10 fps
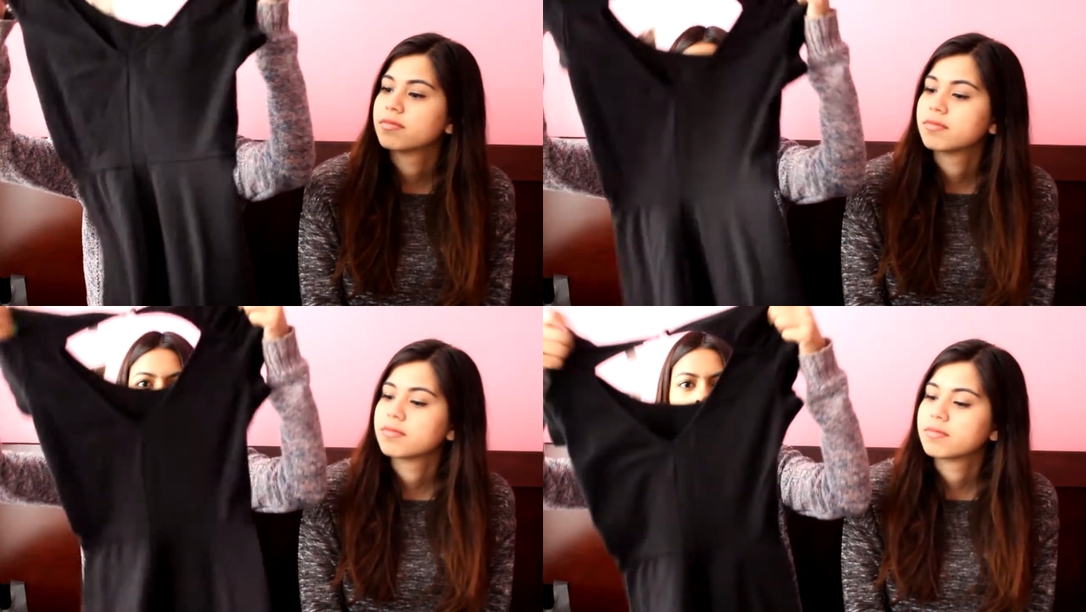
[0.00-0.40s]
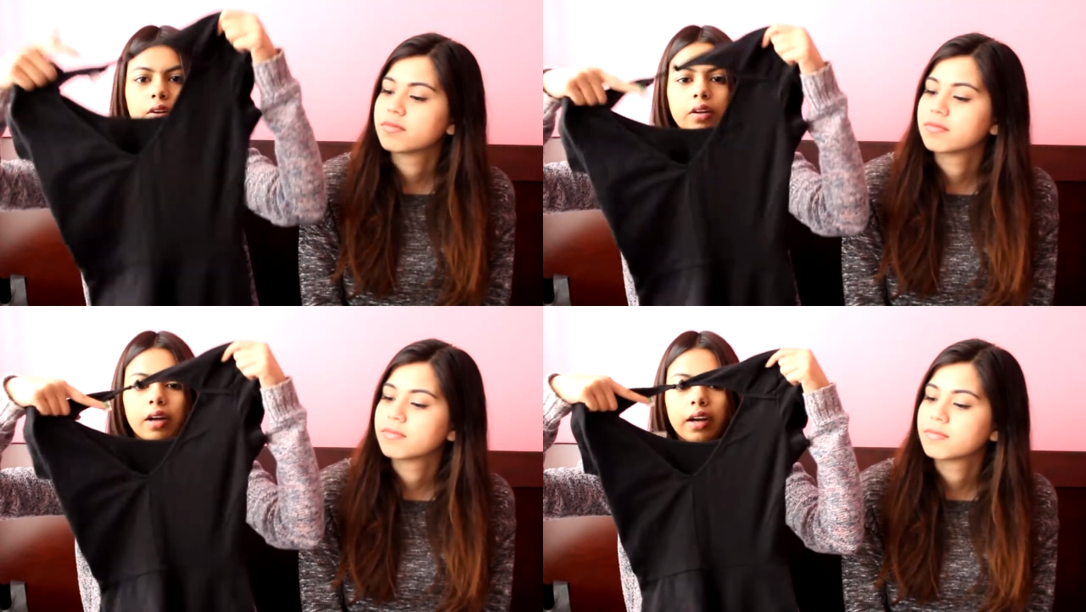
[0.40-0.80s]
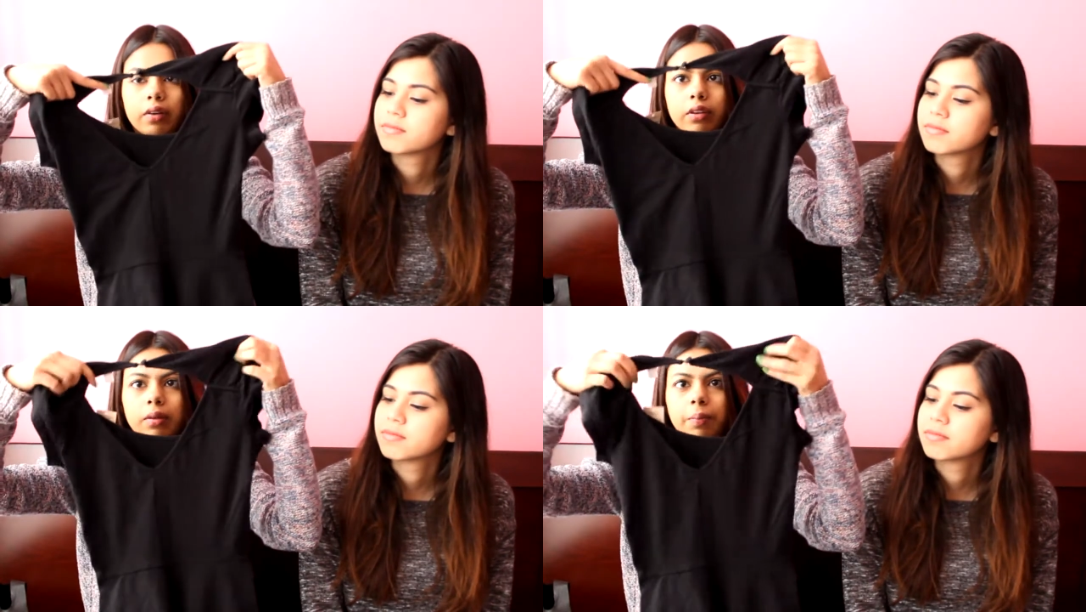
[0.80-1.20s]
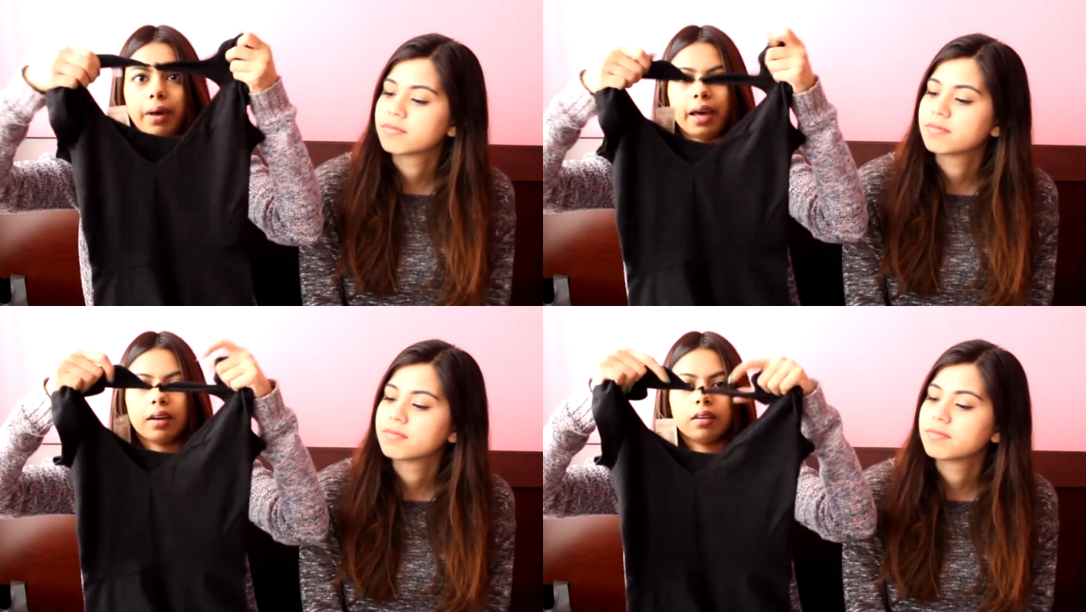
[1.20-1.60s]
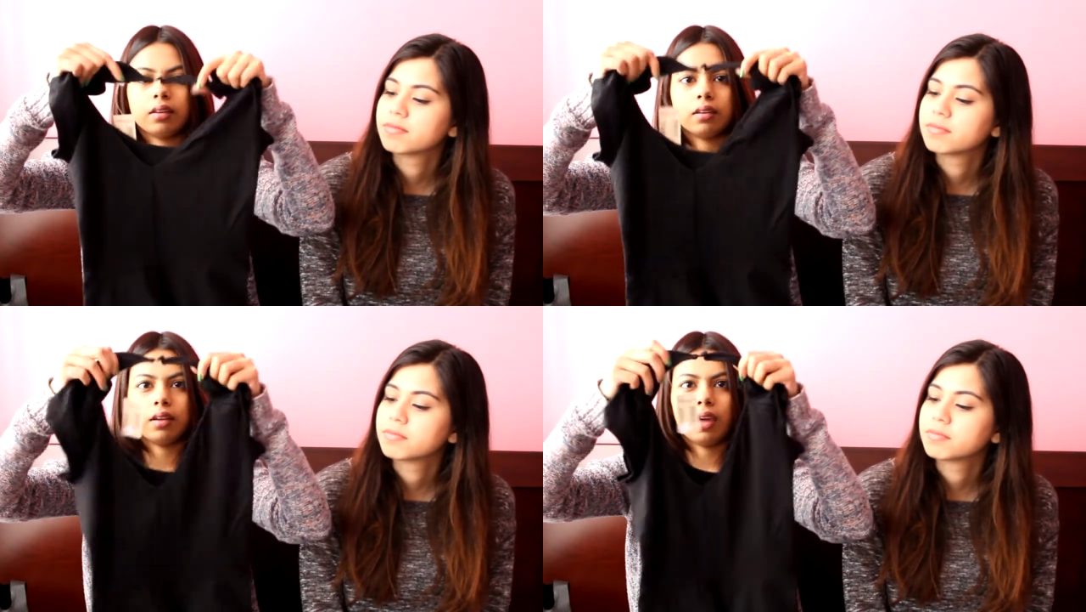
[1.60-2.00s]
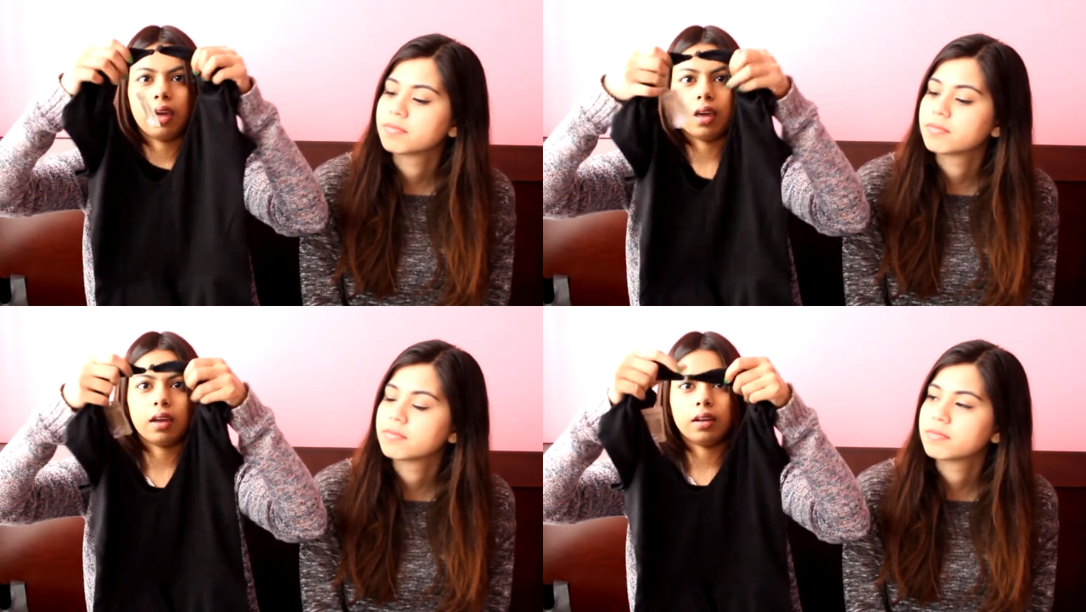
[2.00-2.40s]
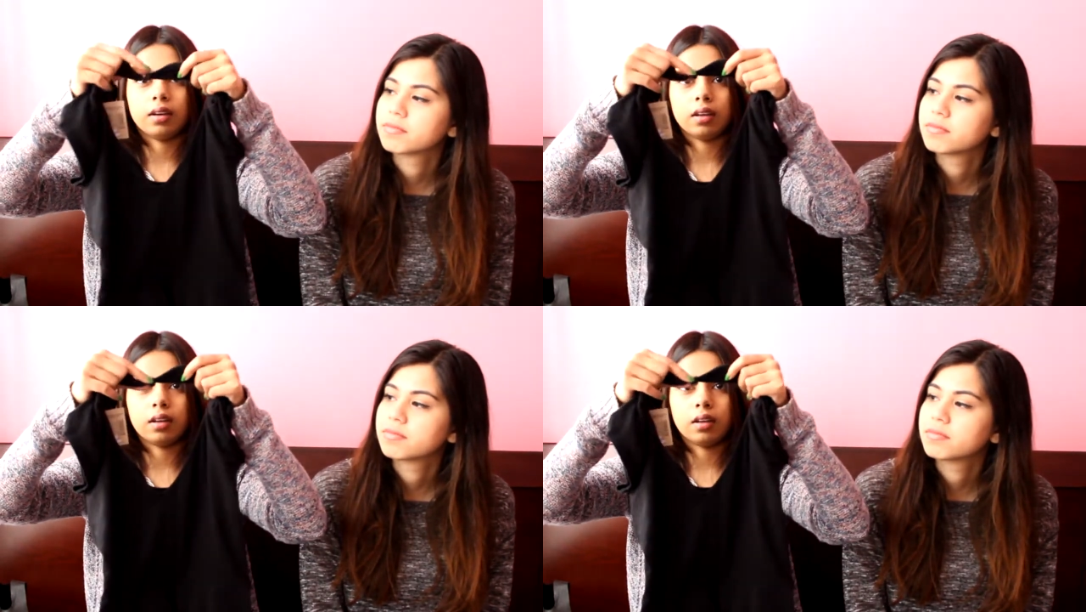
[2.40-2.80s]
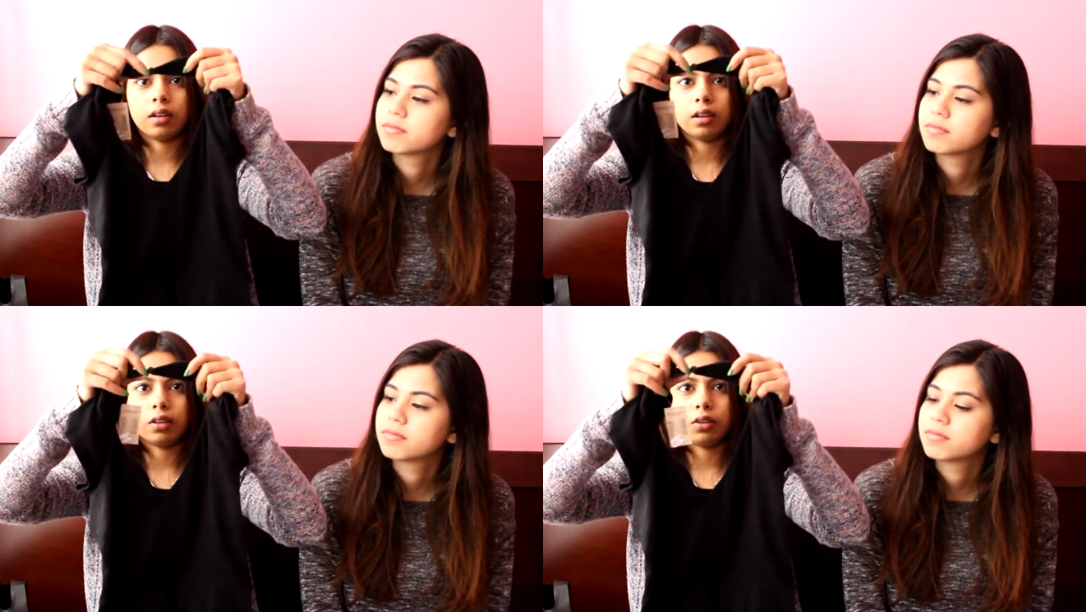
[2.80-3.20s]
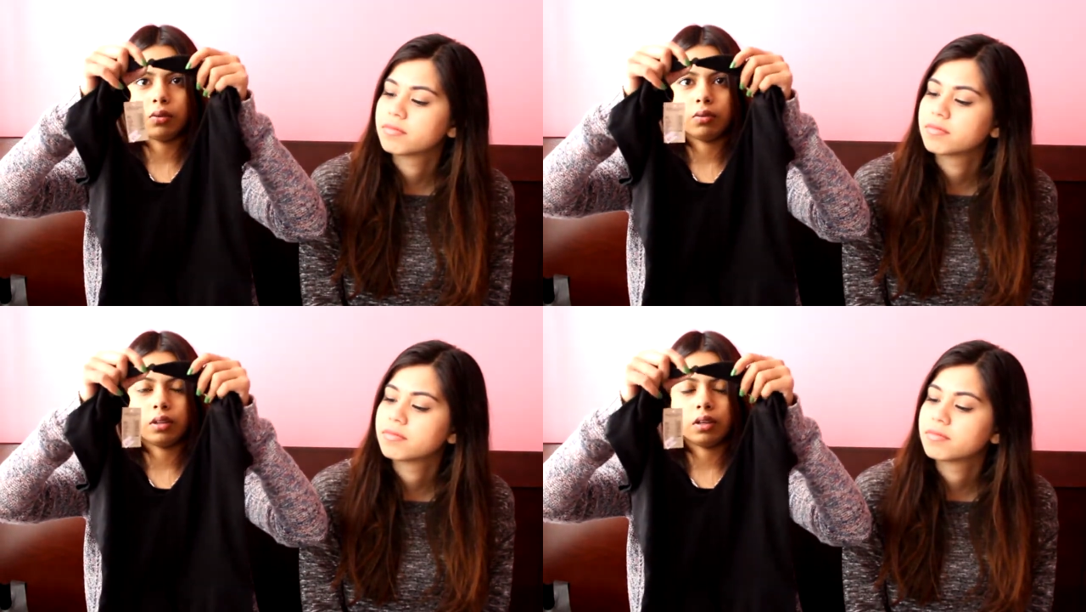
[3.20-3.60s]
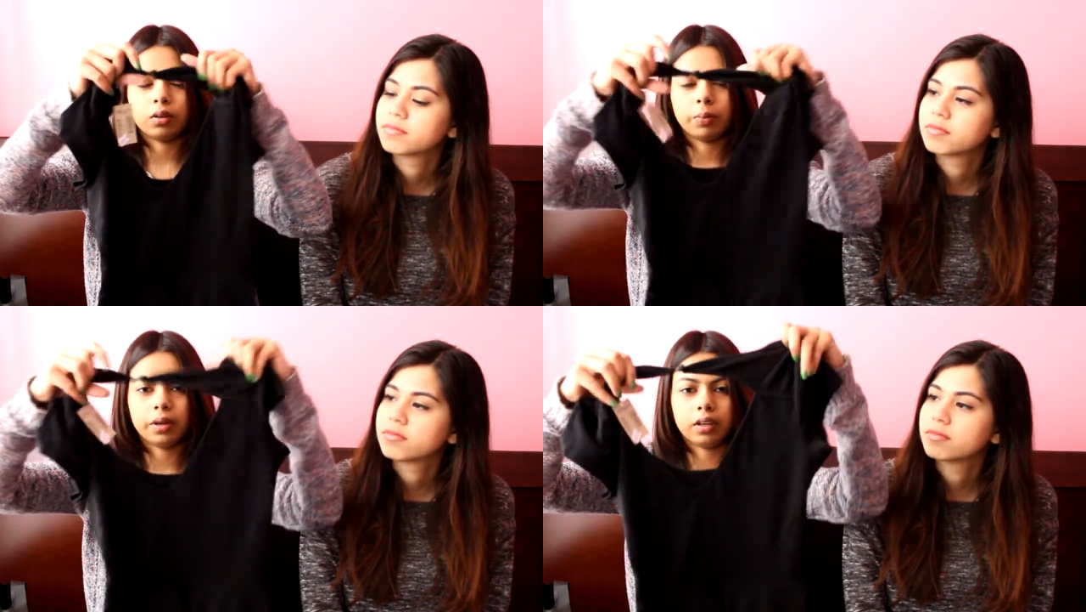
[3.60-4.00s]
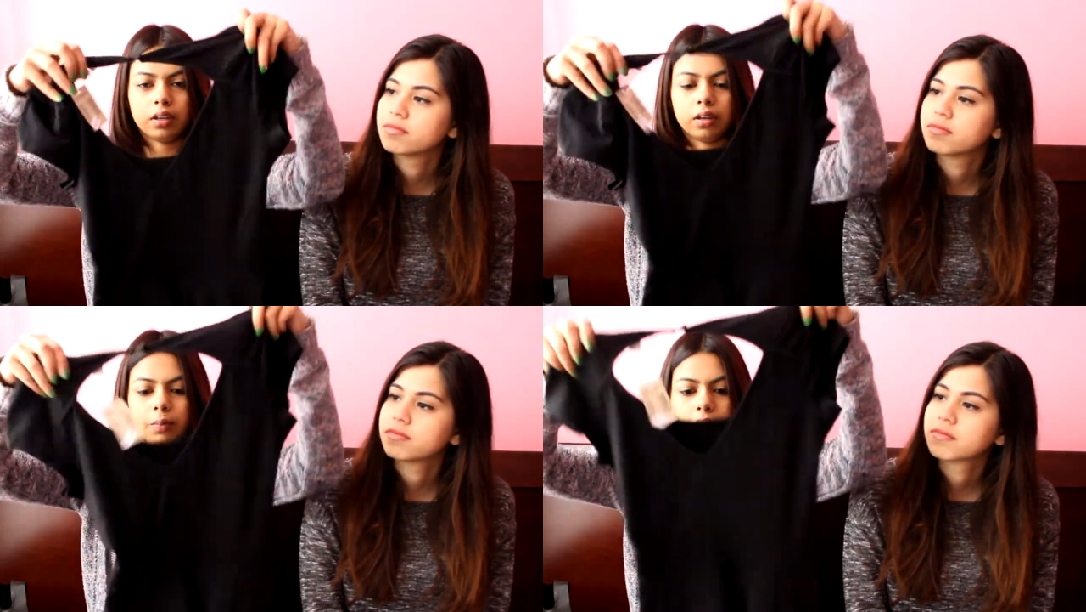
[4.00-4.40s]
Speaker 1: a little cutout in the back and a cute little button up